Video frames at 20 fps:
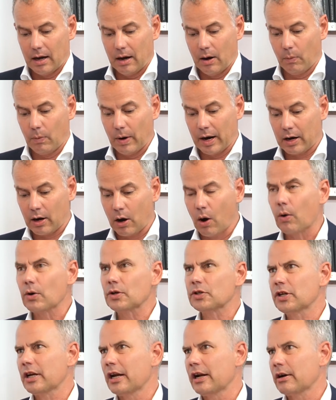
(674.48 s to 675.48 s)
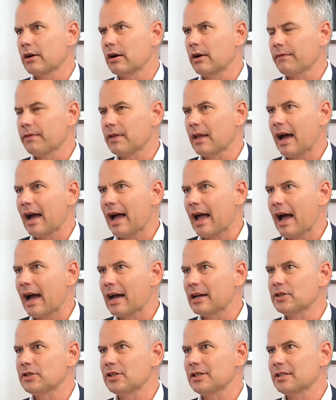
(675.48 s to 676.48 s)
We're co-chair of the
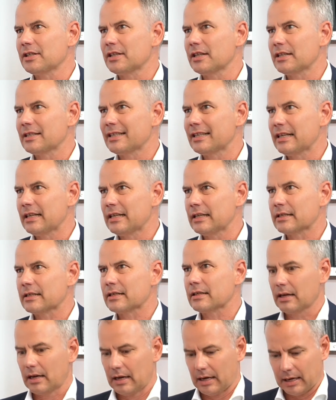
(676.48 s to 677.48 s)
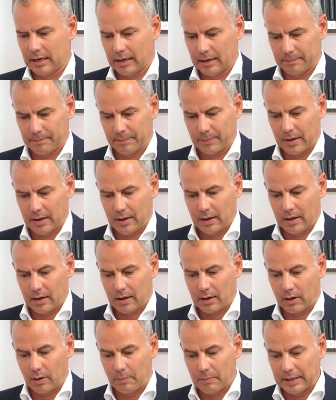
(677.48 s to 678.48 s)
IIGCC's um,
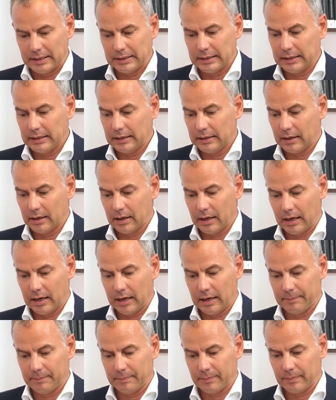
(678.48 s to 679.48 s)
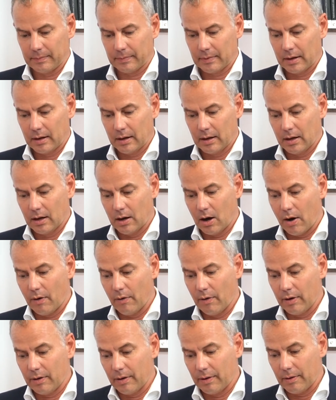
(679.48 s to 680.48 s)
committee um,
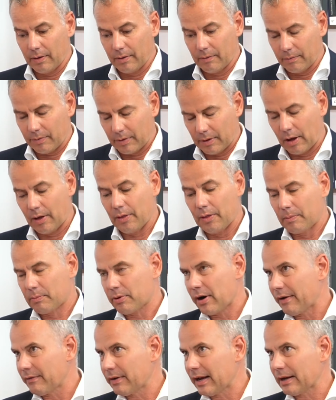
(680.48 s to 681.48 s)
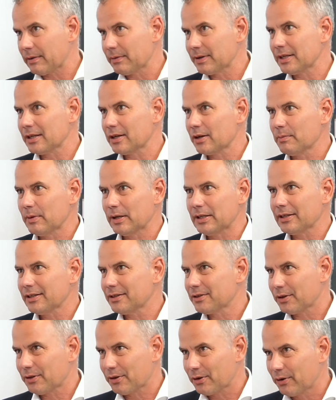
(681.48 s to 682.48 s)
the, the private equity committee,
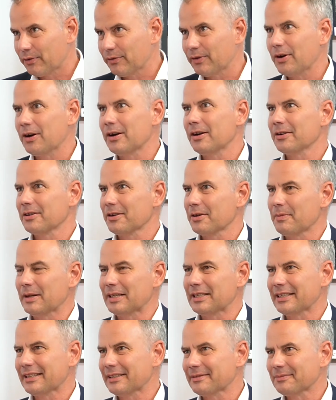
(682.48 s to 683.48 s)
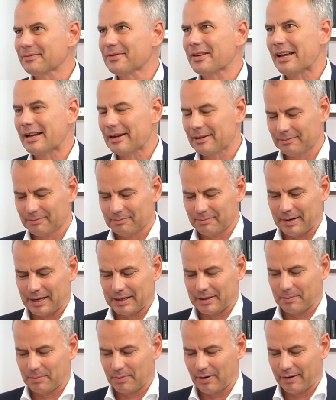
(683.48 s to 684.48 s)
not the overall committee, uh, but
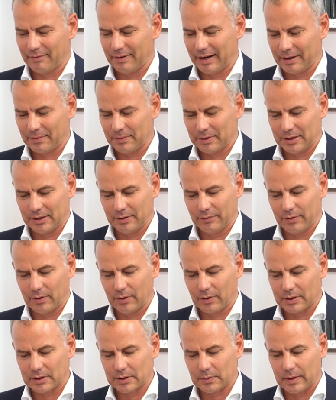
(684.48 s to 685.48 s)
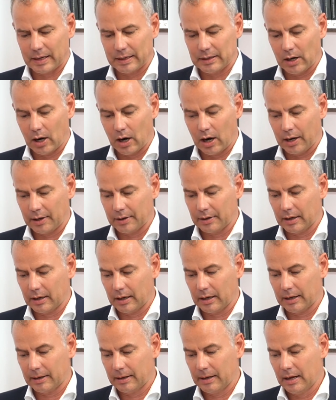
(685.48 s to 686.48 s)
the private equity focused one on
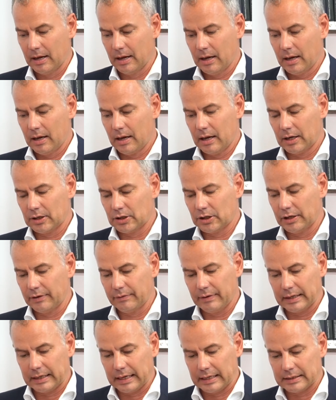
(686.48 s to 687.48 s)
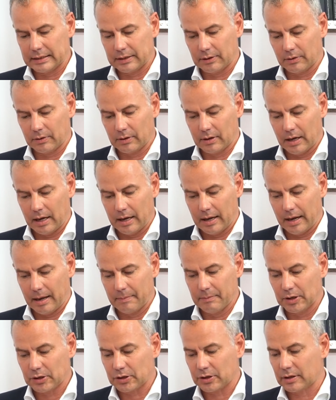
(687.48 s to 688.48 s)
uh, achieving net zero uh,
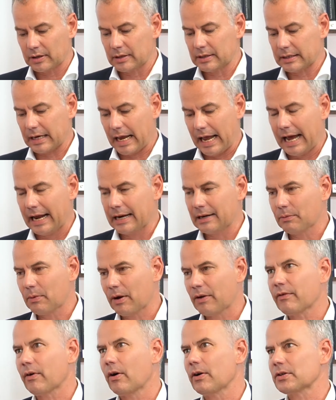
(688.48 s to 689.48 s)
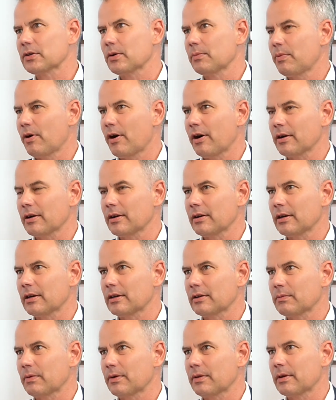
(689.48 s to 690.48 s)
emissions. And we've also
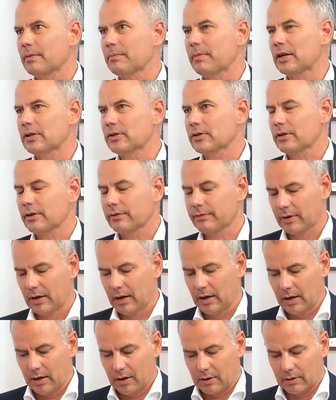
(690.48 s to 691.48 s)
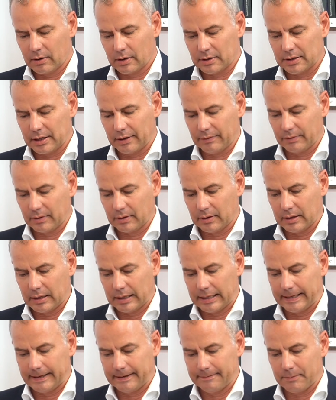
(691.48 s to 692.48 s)
partnered with a bunch of or several
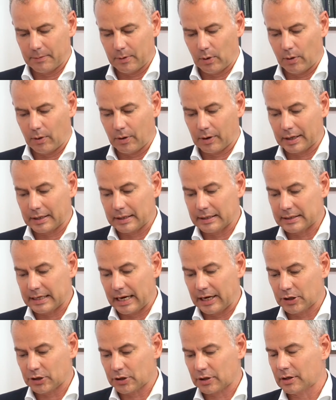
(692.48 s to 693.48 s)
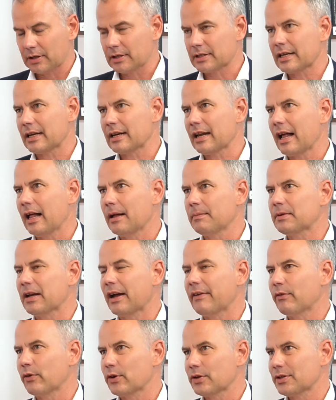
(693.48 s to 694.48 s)
uh, organizations that help
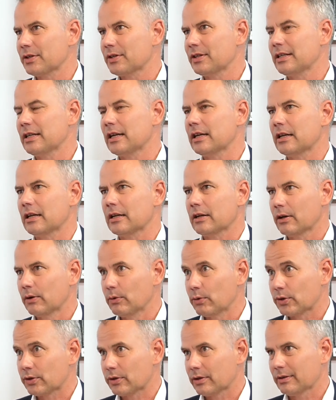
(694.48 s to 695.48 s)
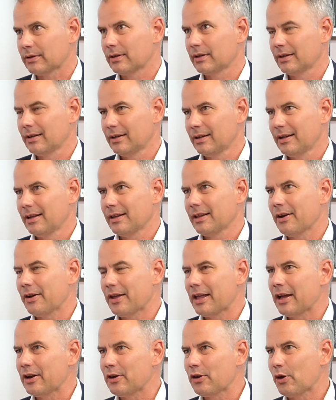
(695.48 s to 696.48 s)
diversity and inclusion. Now,
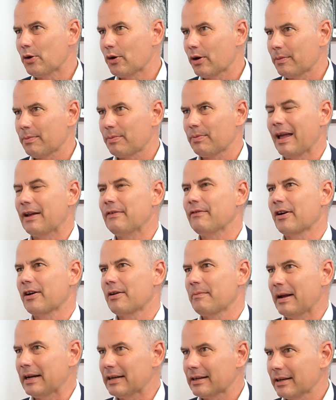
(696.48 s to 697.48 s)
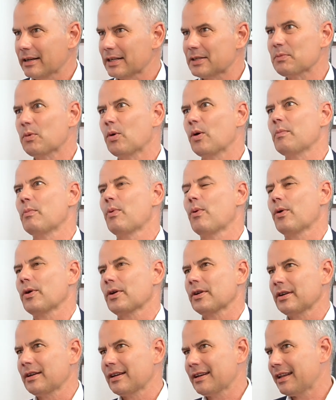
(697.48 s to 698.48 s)
here in Europe, environmental is more important.